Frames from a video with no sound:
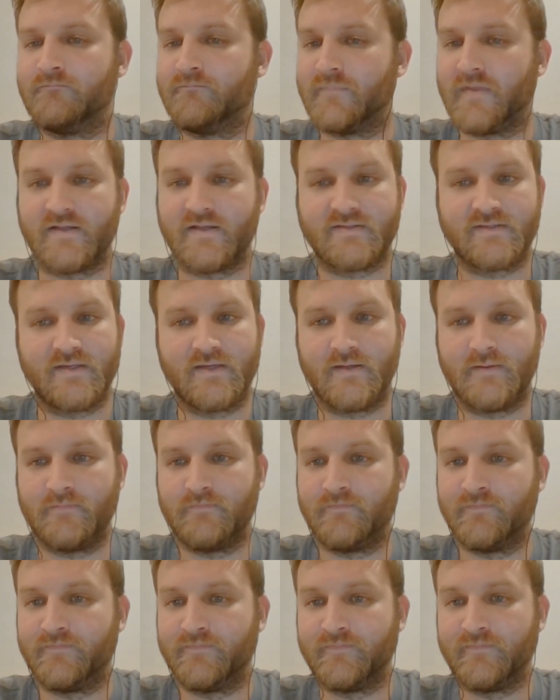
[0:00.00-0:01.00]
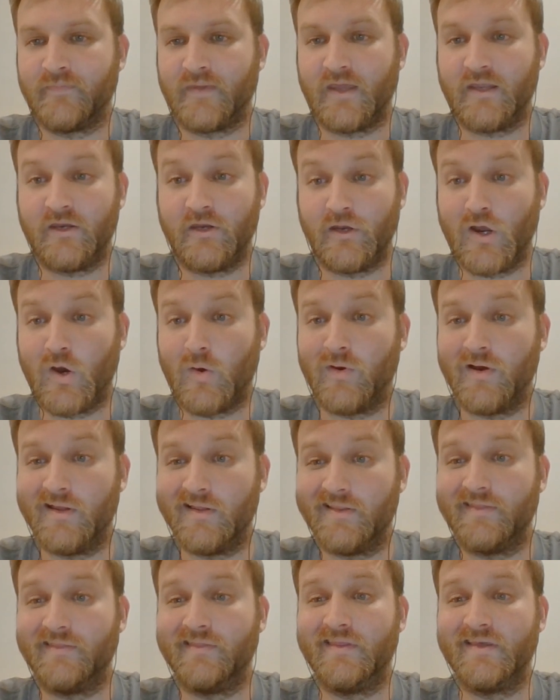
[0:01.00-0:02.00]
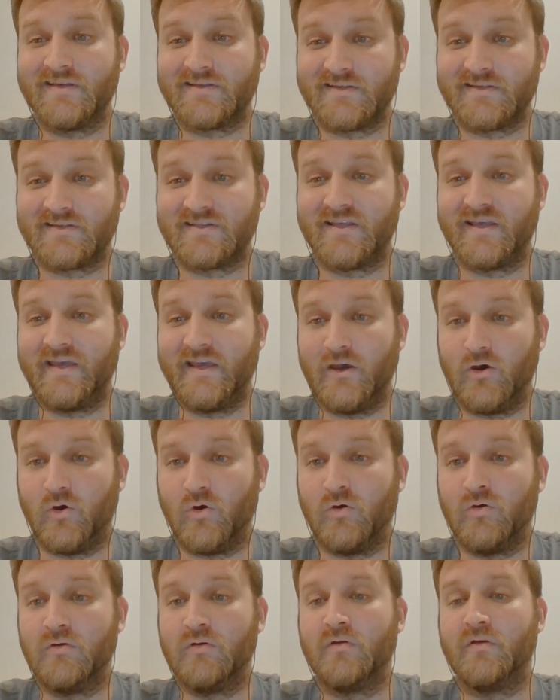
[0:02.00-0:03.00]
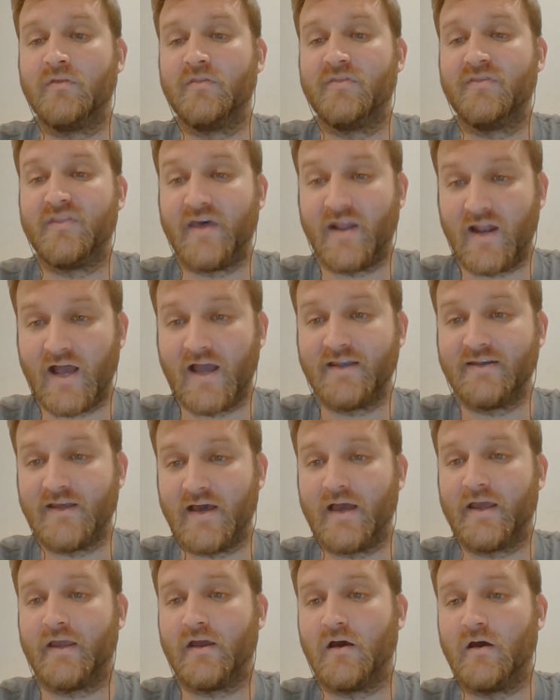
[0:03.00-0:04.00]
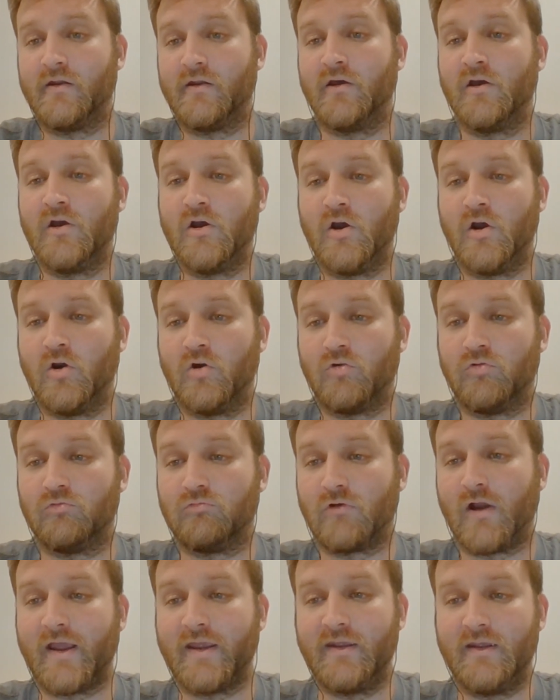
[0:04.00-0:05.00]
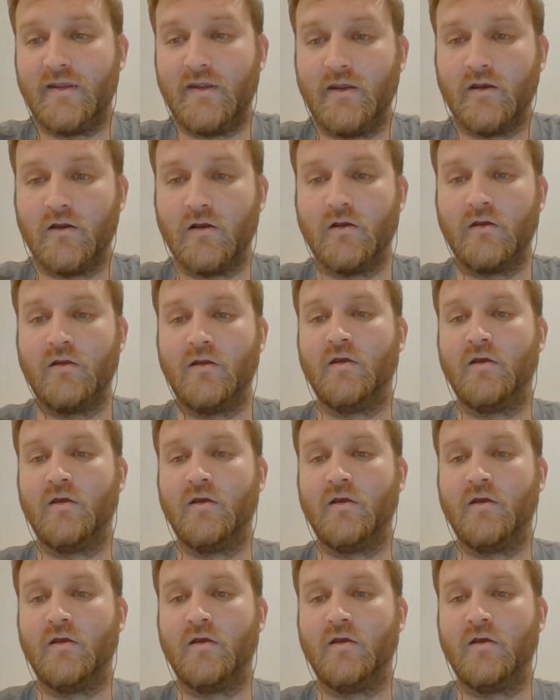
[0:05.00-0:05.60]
That's it. And you know what? This is the hill that I die on. Right here.